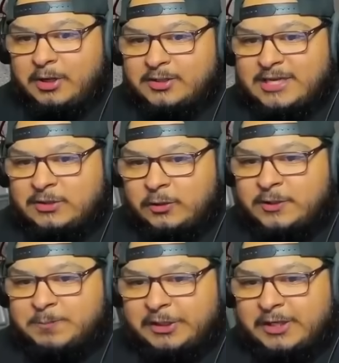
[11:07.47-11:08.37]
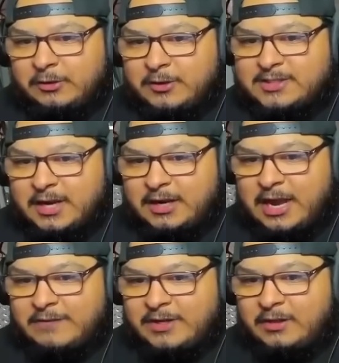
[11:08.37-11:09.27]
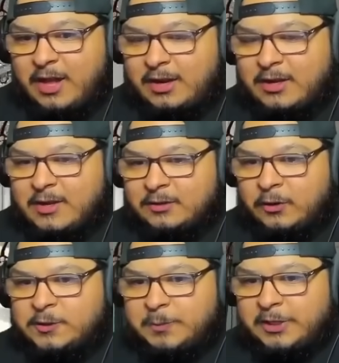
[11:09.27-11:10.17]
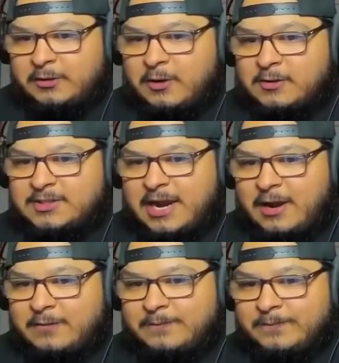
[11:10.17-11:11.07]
But it looks like Tony Sperrito is not going to have any luck. Tony Sperrito goes yeah,